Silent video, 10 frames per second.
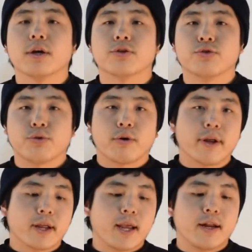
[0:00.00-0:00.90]

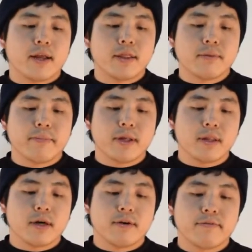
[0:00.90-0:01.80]
during and in the middle
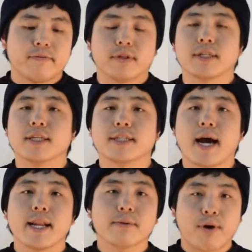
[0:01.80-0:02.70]
of the
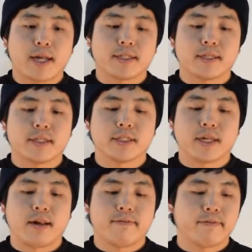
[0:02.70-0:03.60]
designing process
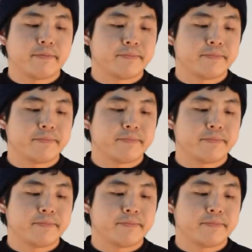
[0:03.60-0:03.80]
itself.